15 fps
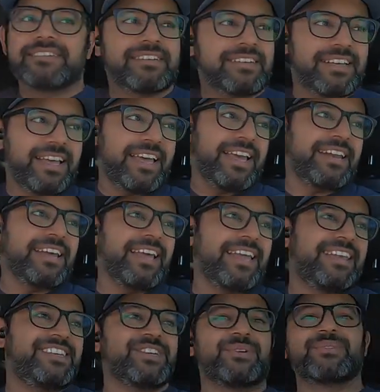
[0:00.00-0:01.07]
And I
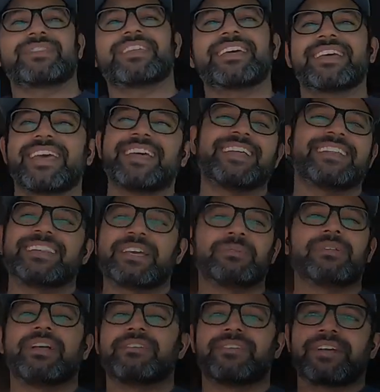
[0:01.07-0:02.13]
don't think anything will
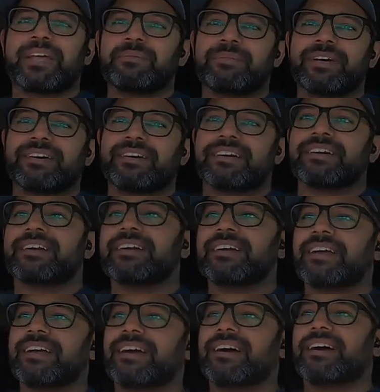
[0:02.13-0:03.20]
ever get better
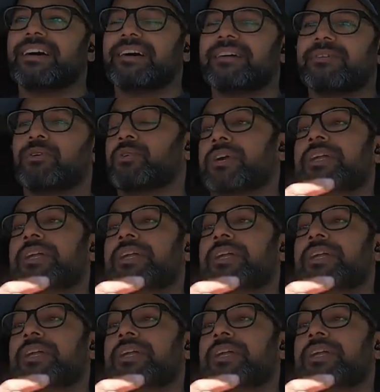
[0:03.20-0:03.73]
uh, or at